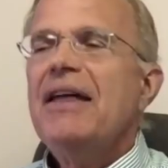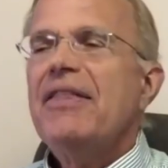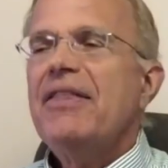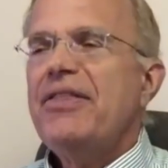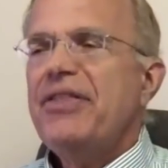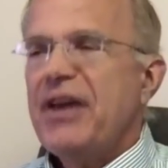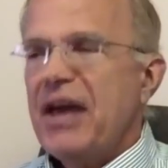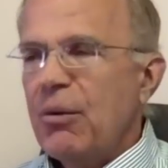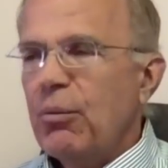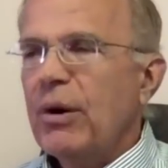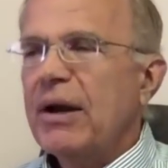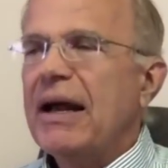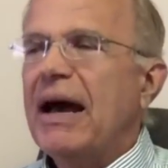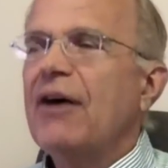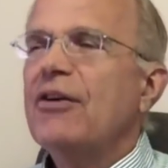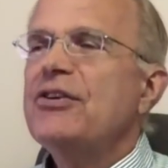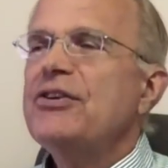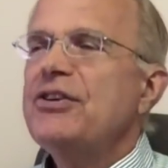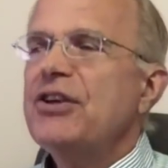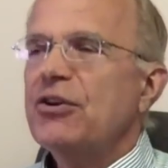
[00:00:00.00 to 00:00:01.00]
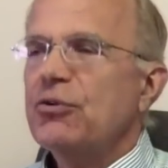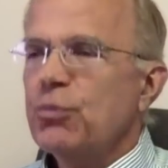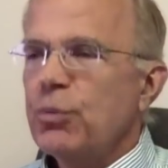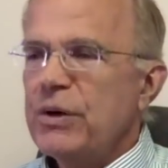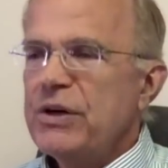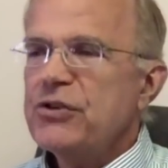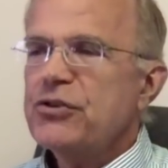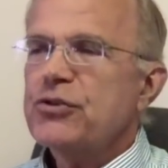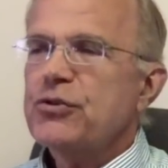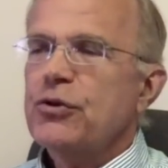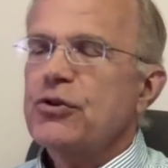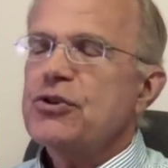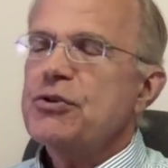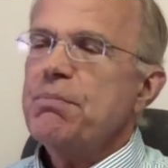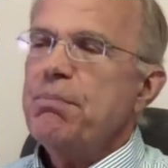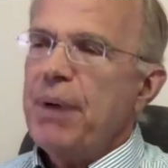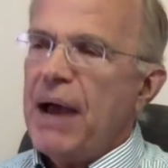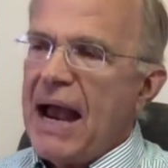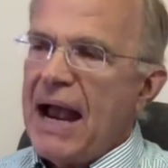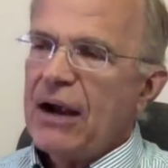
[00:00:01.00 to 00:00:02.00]
They went out and did
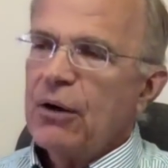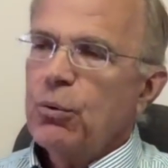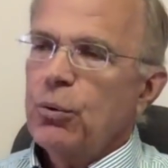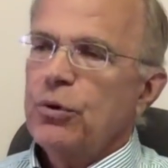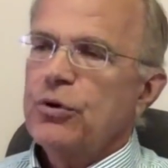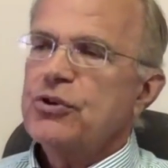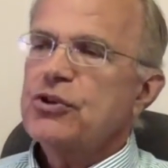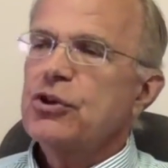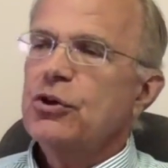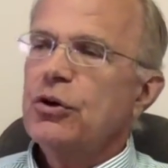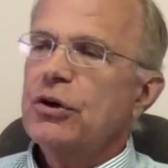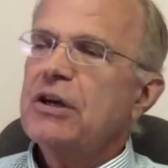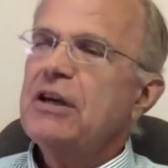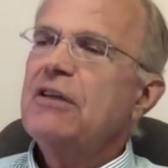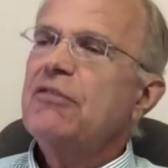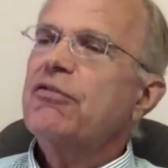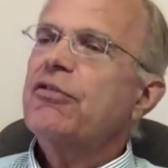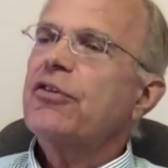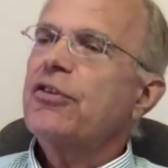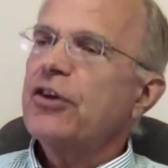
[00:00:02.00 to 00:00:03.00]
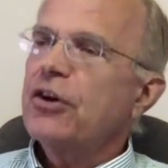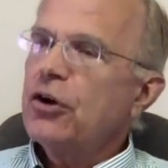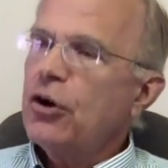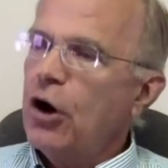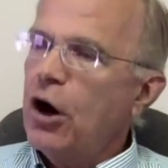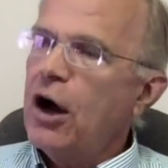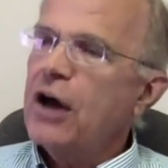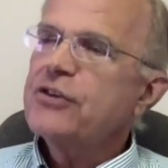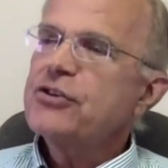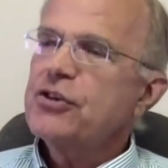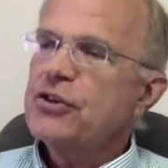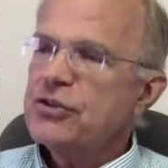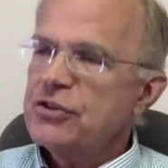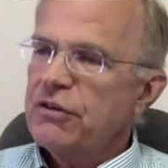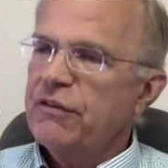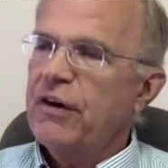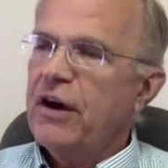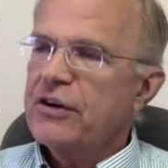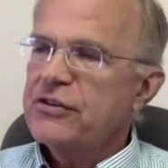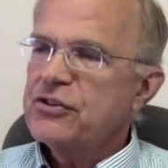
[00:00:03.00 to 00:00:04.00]
research backwards looking for the causes
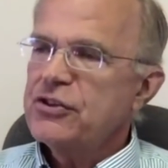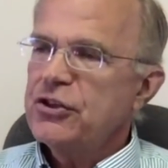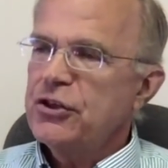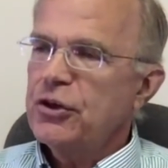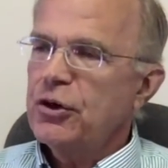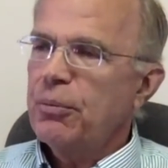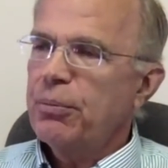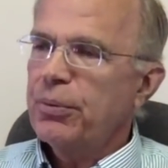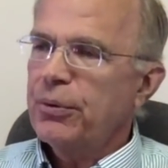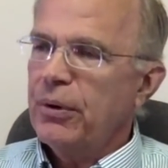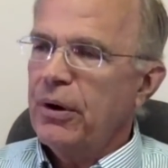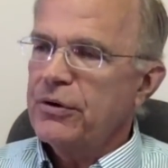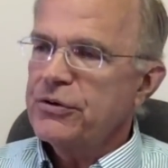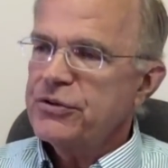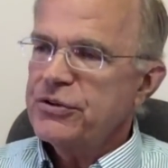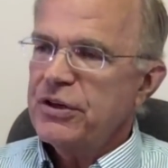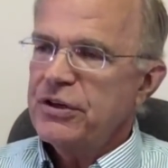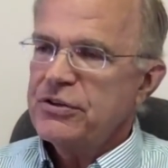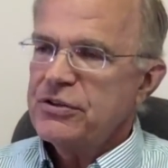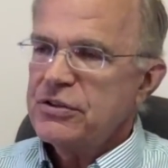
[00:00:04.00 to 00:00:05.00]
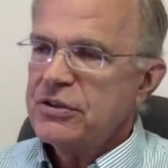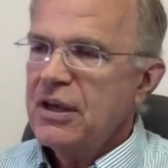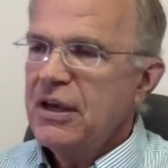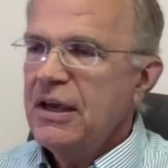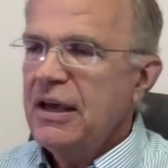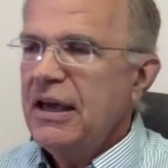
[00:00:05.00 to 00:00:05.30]
of osteoporosis